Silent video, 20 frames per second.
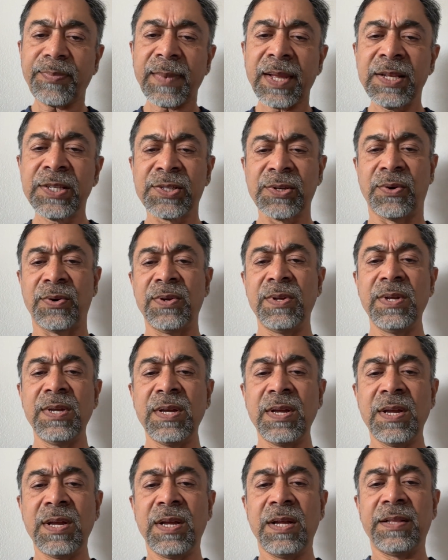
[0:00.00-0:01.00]
So
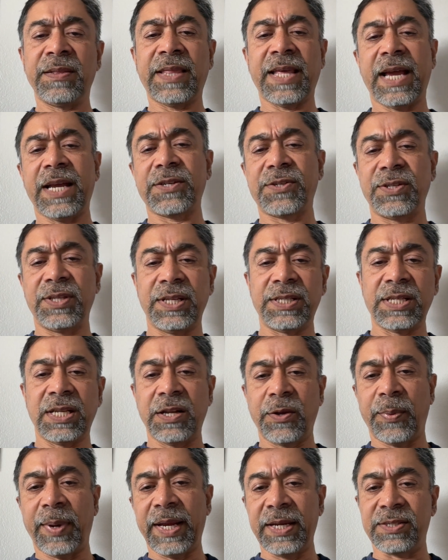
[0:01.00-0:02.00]
thanks to these
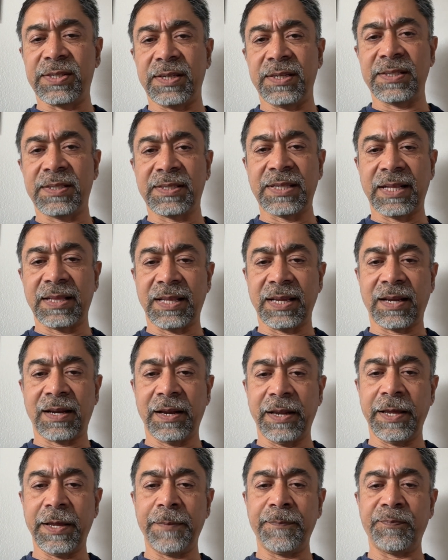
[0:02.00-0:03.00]
innovations that they
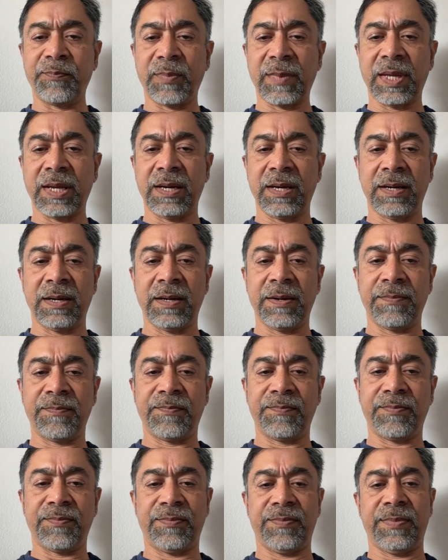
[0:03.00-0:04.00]
claim,
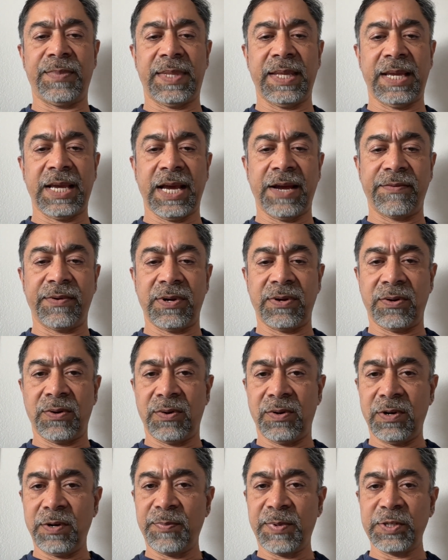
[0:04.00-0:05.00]
they have a
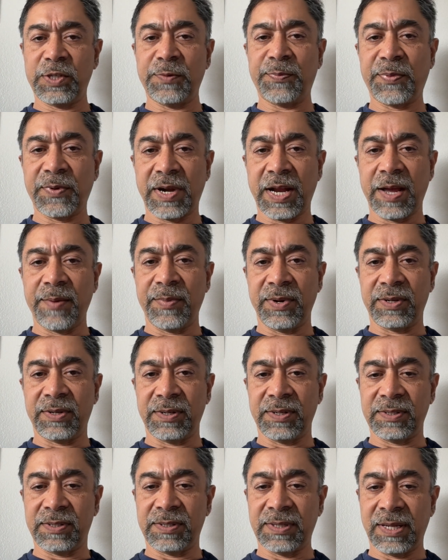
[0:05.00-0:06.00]
whole bunch of
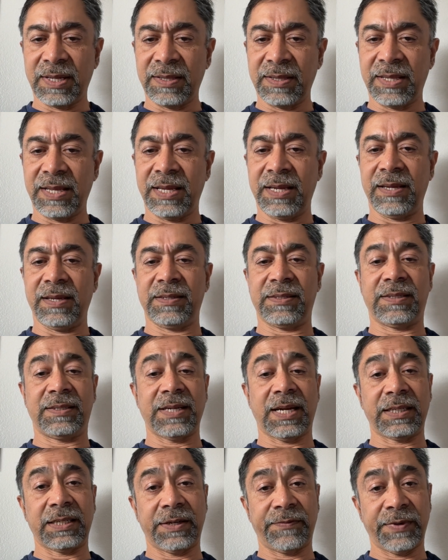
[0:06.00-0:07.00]
parameters that they
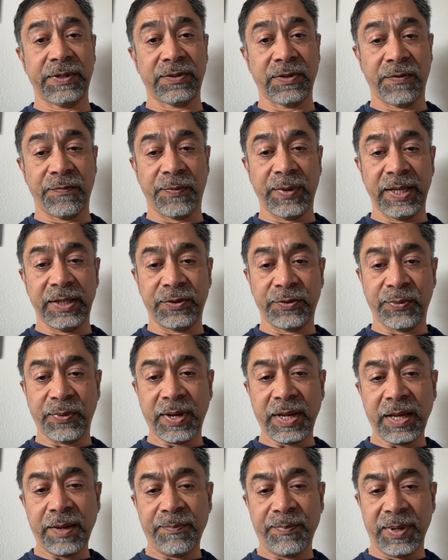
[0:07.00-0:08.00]
started with on
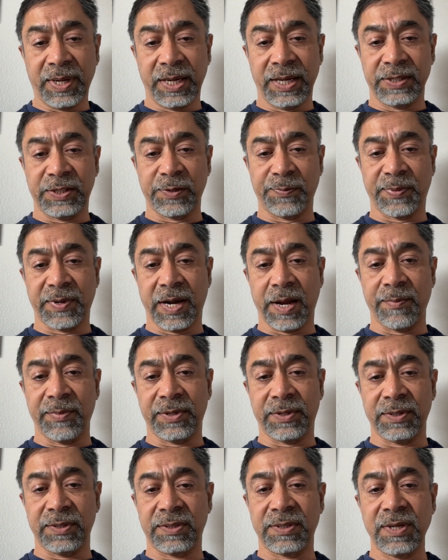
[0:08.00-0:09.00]
V3, billions of
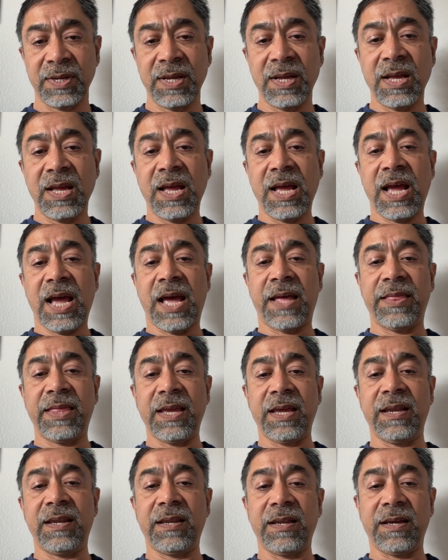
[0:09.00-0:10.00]
parameters, and
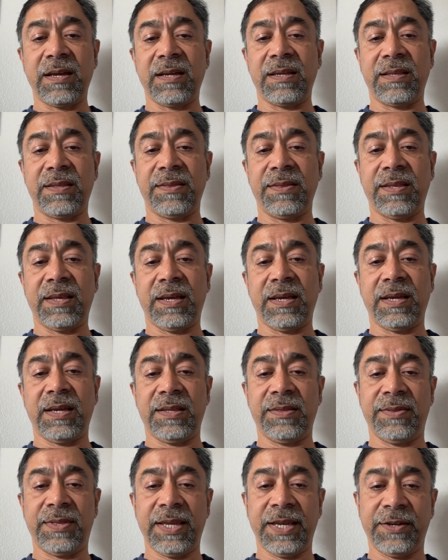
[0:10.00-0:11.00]
then
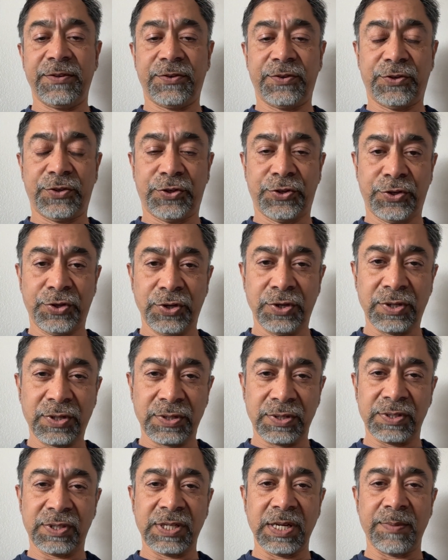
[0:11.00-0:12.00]
they took
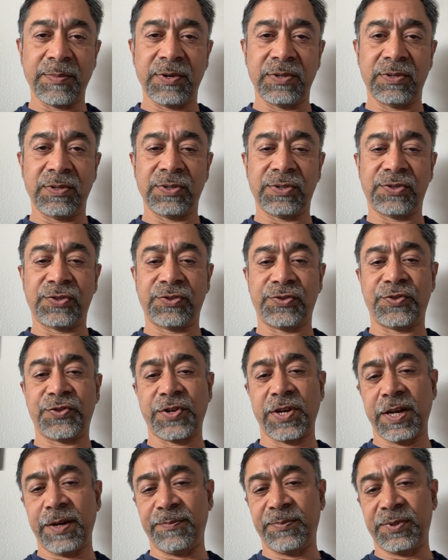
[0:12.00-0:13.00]
some of those
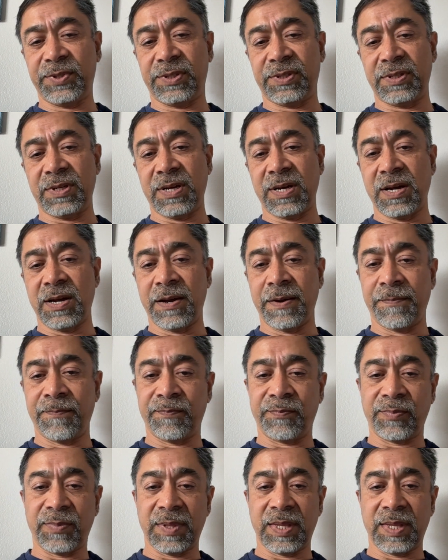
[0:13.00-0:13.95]
chips, some